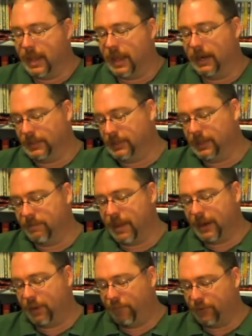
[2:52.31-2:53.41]
And it's a
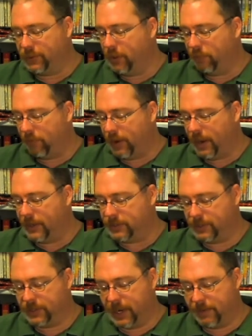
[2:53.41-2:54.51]
manual for self-reliance,
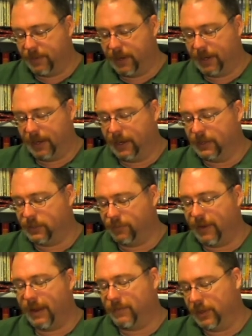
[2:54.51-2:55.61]
sustainability, and
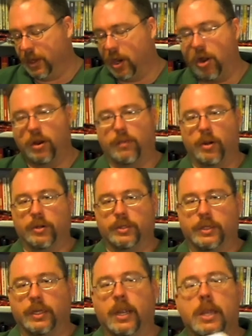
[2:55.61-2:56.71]
surviving the long
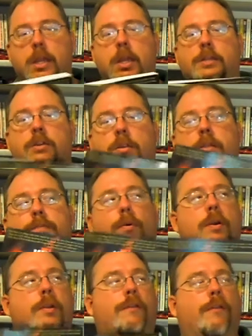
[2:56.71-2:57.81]
emergency. So this
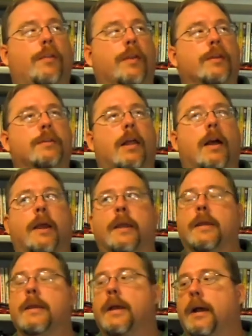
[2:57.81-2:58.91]
book is for things like,
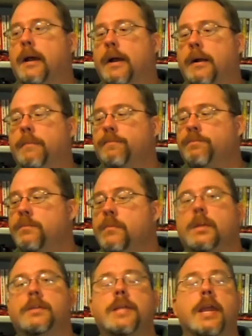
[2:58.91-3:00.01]
um,
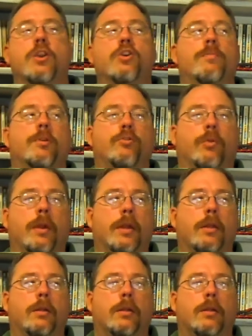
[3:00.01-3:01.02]
say, New Madrid,